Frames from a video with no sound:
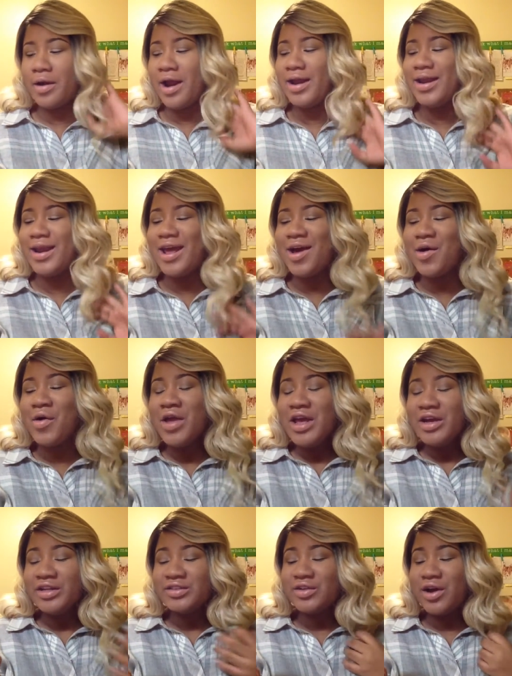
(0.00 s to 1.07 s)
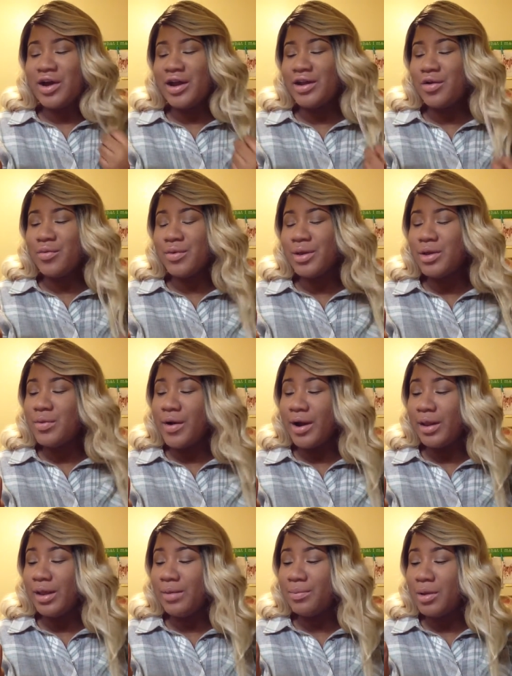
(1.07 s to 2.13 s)
right now, so I don't really wear
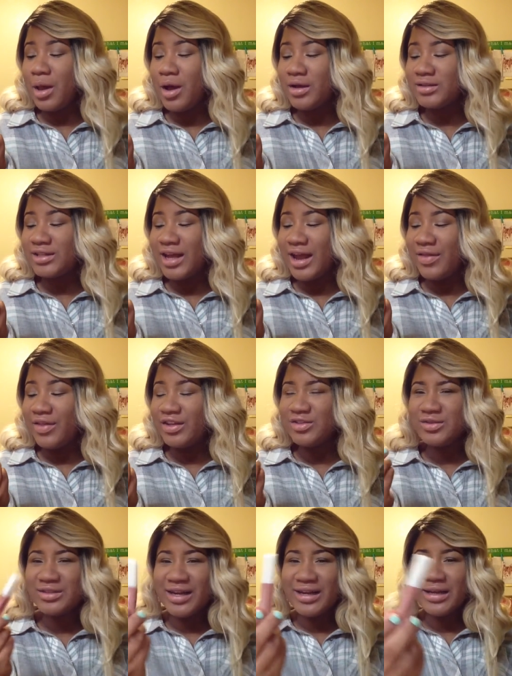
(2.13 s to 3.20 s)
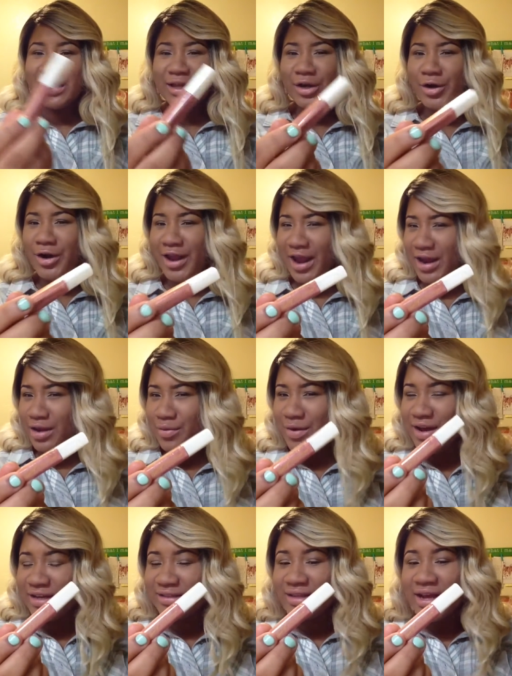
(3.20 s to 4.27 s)
lip gloss. And this one's like glittery,
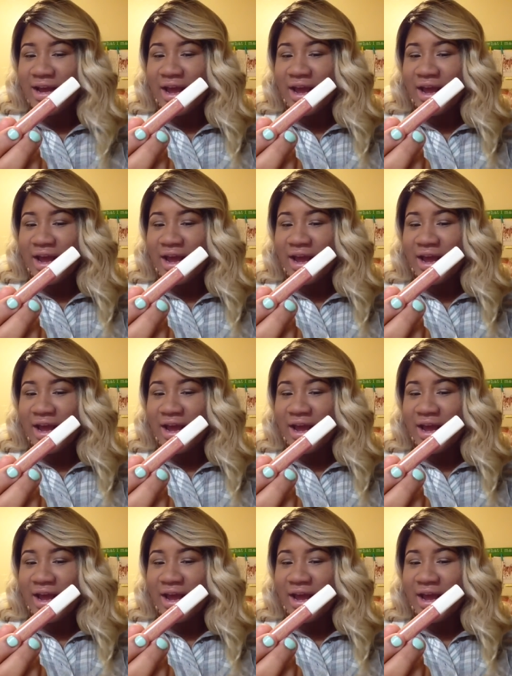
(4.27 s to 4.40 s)
anyways.